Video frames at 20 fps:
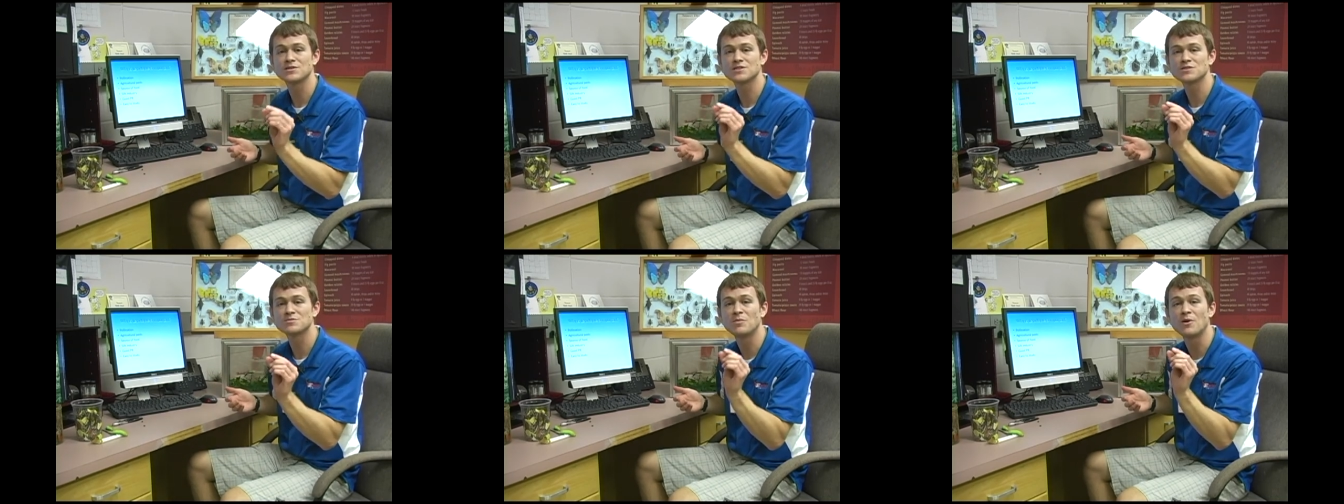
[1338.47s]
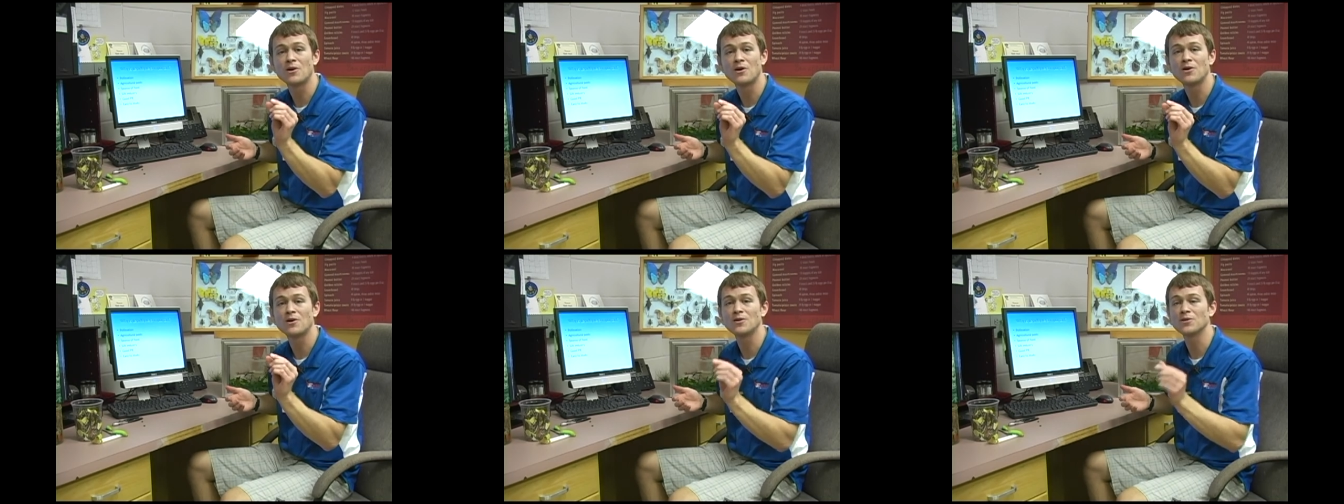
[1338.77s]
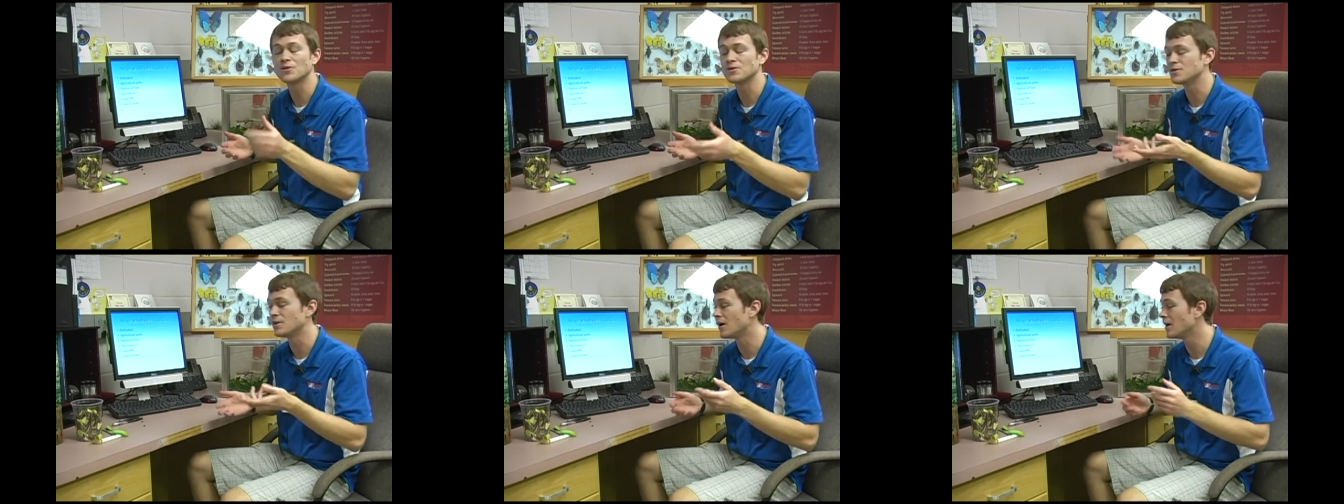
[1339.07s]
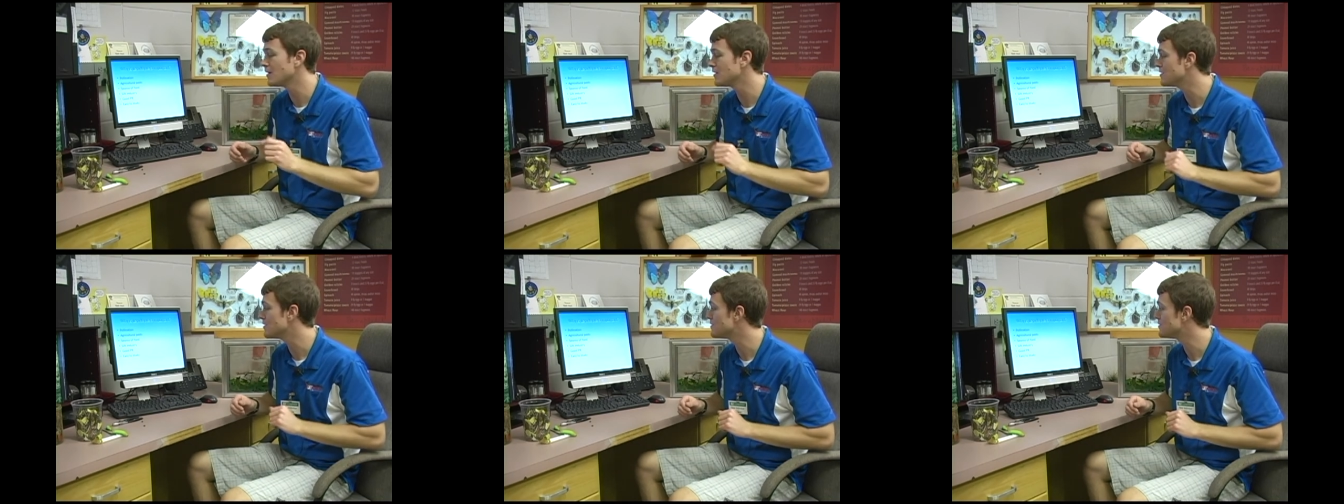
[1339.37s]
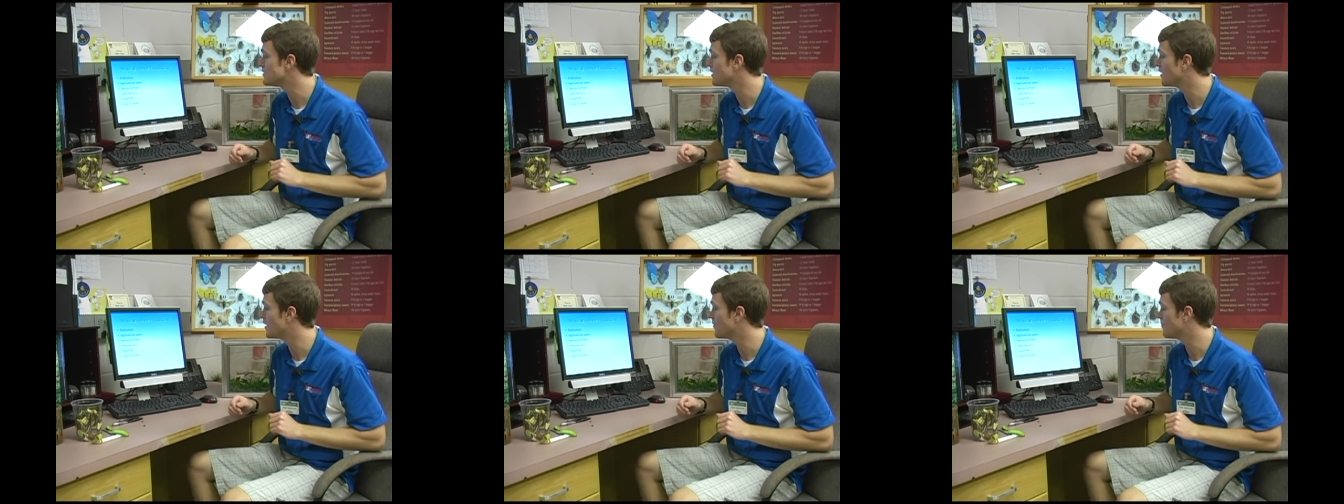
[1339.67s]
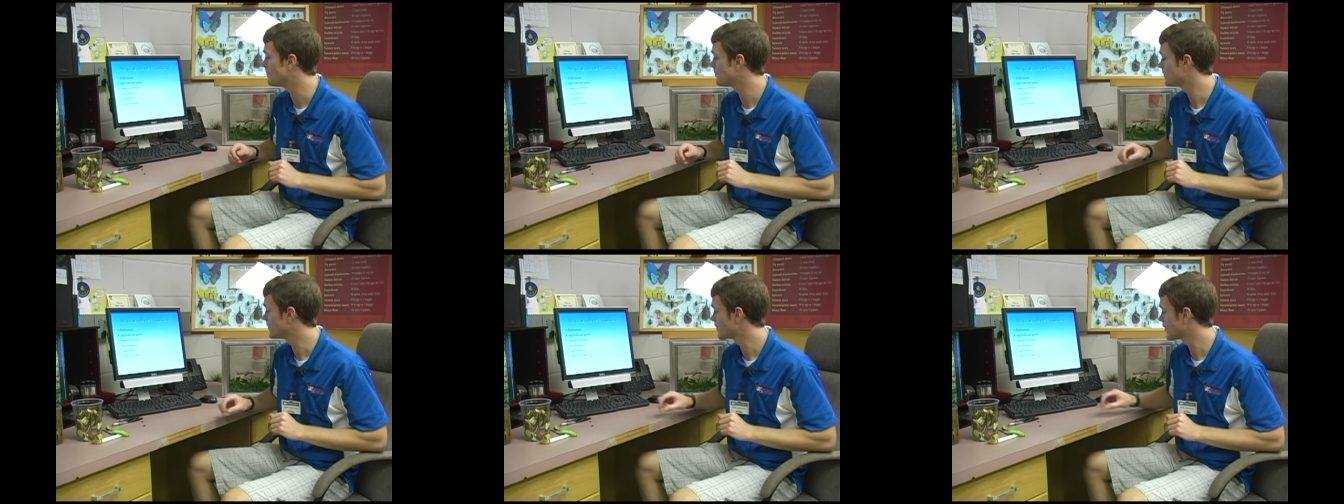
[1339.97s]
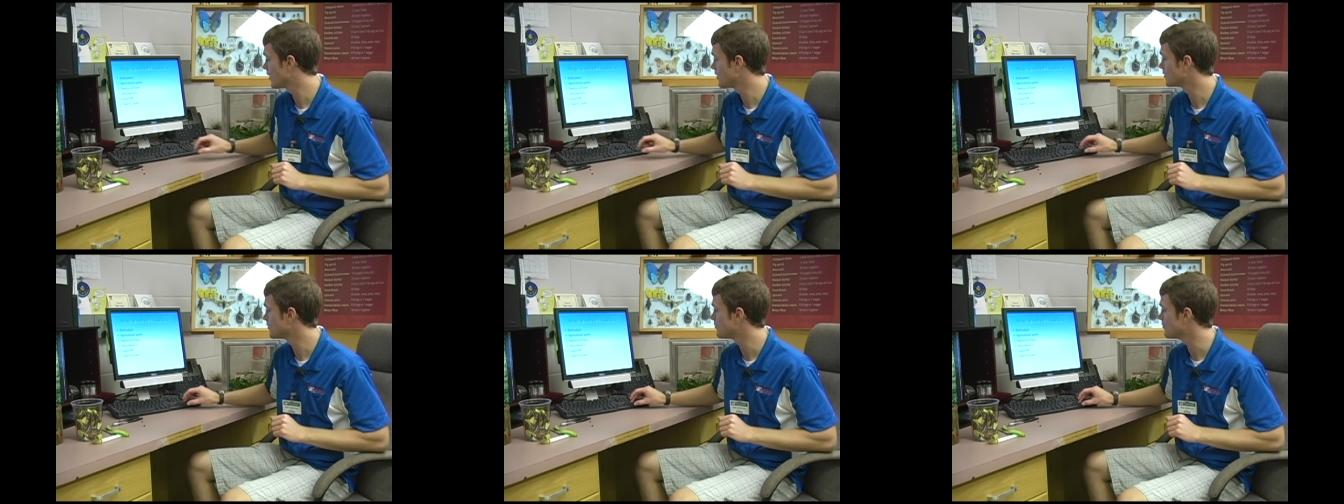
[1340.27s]
small or not as
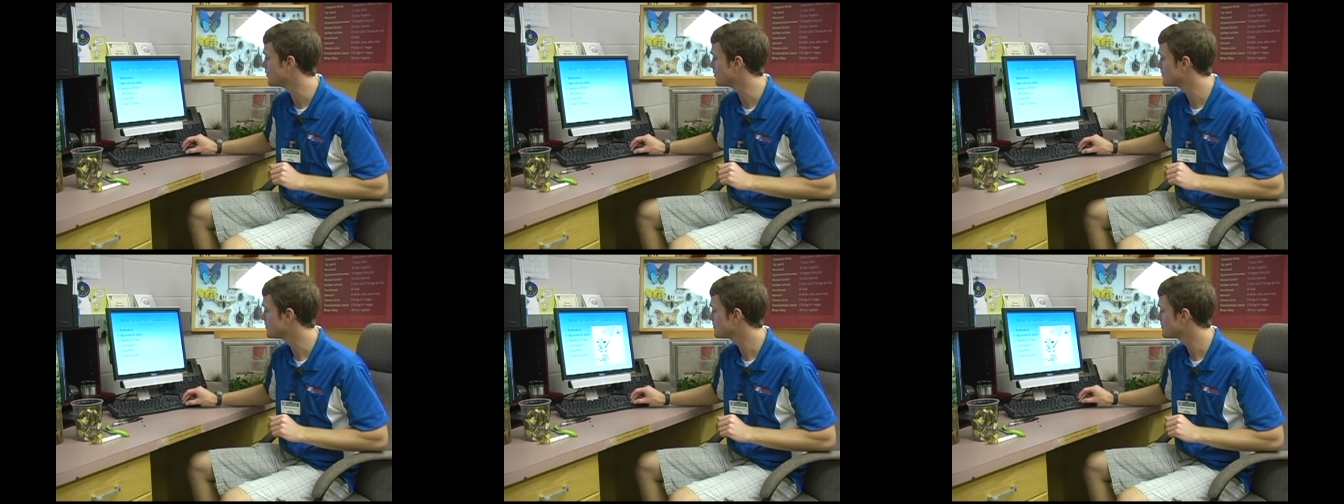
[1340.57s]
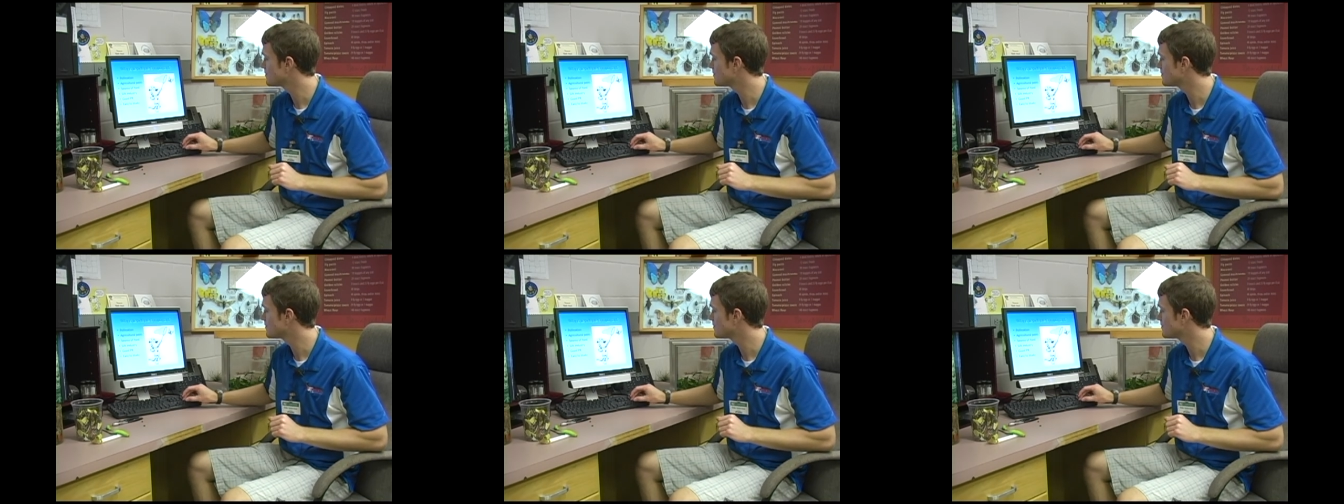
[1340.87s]
colorful.